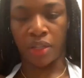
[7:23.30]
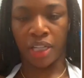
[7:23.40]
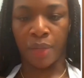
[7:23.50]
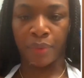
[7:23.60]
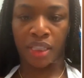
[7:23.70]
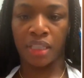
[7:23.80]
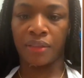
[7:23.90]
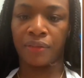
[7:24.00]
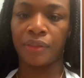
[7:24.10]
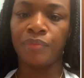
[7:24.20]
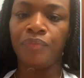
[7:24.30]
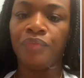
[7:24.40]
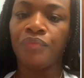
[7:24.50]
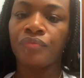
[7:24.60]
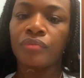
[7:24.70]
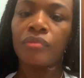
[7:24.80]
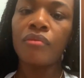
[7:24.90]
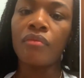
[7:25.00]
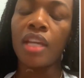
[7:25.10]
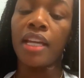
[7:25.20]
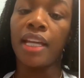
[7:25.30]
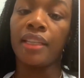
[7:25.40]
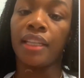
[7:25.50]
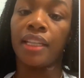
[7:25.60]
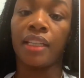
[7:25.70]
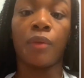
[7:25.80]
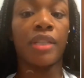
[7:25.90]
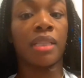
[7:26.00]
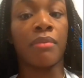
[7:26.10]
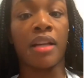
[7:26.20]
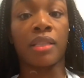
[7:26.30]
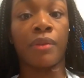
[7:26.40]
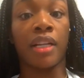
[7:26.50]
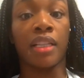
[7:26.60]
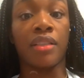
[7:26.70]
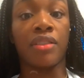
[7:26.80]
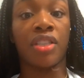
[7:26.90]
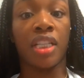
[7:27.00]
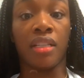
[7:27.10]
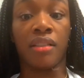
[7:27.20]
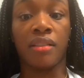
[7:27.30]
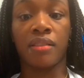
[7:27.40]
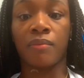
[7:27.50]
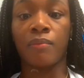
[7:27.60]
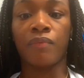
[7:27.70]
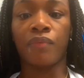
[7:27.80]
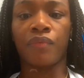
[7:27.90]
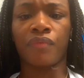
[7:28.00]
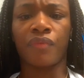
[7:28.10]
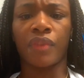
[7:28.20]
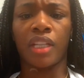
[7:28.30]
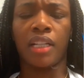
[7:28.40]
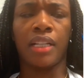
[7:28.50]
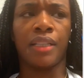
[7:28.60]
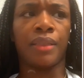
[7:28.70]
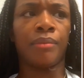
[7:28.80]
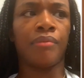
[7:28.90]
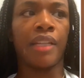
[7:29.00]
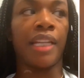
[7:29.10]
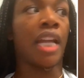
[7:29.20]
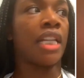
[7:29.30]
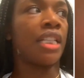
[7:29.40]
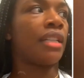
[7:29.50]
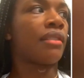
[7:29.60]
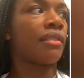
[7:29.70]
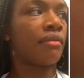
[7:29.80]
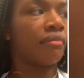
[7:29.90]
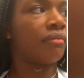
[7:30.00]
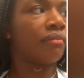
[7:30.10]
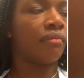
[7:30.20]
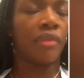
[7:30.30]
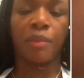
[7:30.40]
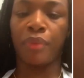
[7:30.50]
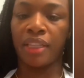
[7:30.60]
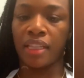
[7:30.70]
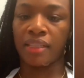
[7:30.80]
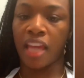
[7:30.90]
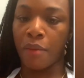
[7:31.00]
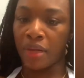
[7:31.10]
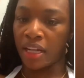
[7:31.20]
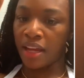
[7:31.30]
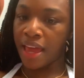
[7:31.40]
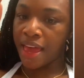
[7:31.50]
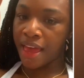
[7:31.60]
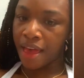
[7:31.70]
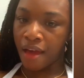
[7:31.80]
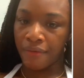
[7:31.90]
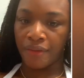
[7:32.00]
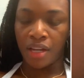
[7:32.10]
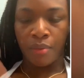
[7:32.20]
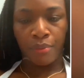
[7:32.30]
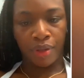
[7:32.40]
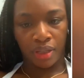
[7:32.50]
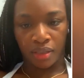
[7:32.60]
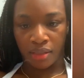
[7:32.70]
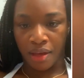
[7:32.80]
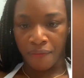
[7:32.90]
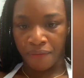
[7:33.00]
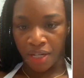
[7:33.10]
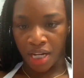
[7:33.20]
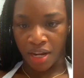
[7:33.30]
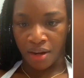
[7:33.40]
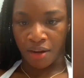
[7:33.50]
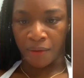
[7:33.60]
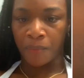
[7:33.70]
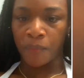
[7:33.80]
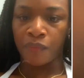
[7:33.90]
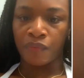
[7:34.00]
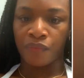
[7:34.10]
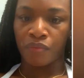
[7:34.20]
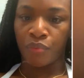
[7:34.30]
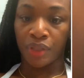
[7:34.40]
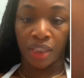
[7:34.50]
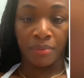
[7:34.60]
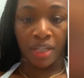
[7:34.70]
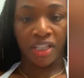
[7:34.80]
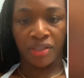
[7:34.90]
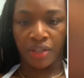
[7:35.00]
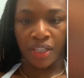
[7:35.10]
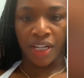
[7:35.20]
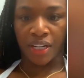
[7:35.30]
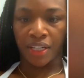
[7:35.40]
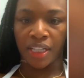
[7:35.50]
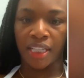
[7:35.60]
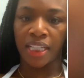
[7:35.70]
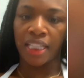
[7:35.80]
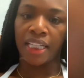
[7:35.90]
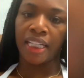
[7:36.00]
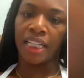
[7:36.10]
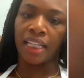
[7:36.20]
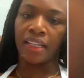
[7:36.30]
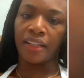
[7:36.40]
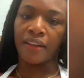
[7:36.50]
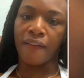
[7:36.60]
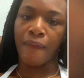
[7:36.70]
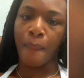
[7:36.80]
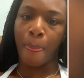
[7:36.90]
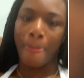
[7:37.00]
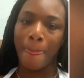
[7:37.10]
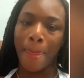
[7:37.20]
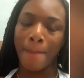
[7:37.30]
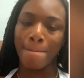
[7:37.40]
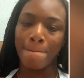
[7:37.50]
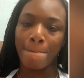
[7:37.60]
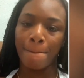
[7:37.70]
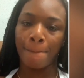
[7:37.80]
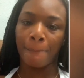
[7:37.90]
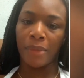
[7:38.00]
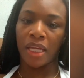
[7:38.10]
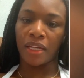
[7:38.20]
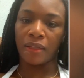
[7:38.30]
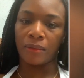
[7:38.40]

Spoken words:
it up and stuff. And then with some mozzarella cheese. And I just split the salmon in half, put the stuff in there, put the mixture in there, and yeah.